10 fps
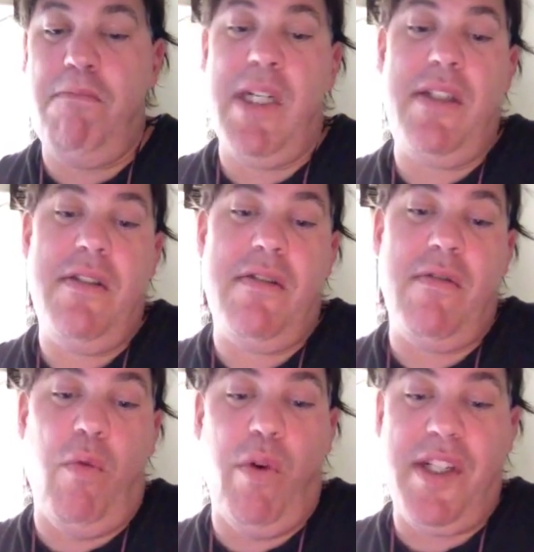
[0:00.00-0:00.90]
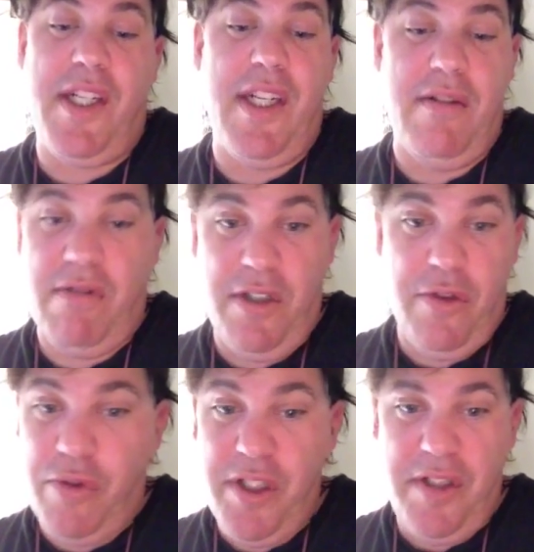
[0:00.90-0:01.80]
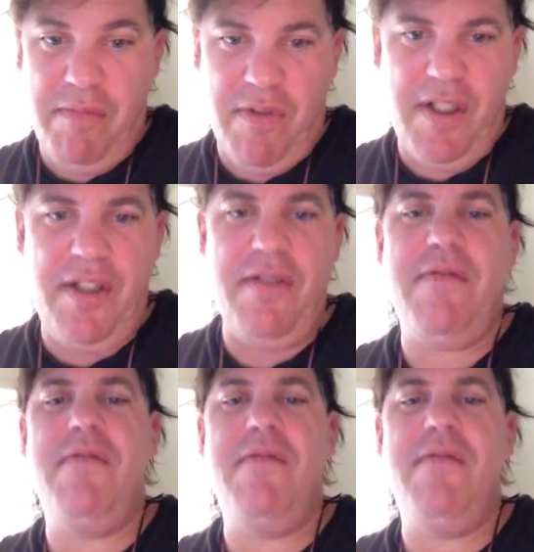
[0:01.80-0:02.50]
But one can only dream, right?